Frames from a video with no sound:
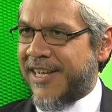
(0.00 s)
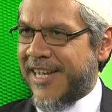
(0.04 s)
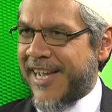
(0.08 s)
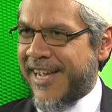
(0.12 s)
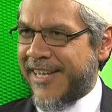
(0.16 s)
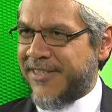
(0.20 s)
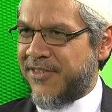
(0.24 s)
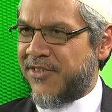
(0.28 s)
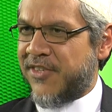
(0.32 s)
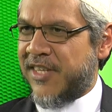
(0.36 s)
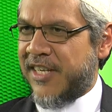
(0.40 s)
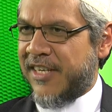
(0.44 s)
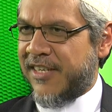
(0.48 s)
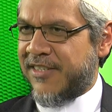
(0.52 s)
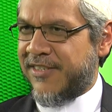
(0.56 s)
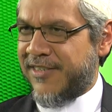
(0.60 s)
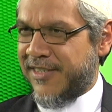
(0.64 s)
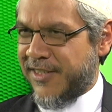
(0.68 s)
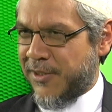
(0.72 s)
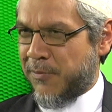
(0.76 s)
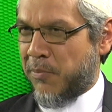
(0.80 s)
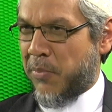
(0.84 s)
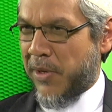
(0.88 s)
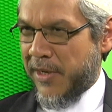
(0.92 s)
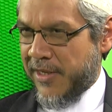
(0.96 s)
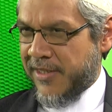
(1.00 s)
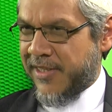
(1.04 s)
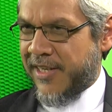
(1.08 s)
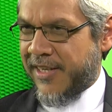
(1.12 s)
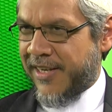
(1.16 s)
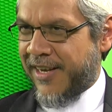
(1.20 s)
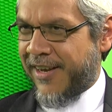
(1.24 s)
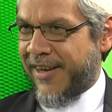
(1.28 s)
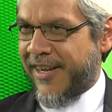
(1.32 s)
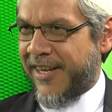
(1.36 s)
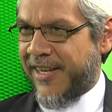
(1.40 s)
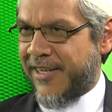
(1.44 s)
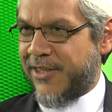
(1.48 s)
as they exist
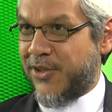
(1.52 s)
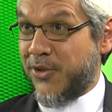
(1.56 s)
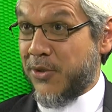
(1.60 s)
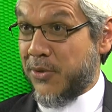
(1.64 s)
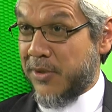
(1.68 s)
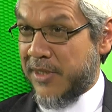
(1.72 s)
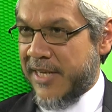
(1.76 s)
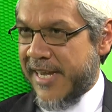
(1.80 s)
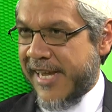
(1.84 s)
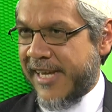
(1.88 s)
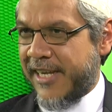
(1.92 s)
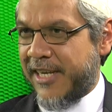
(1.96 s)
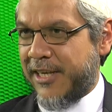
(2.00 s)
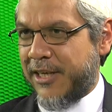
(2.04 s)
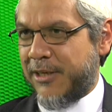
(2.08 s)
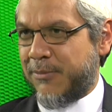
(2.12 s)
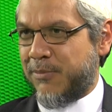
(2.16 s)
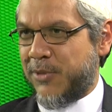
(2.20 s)
politically today,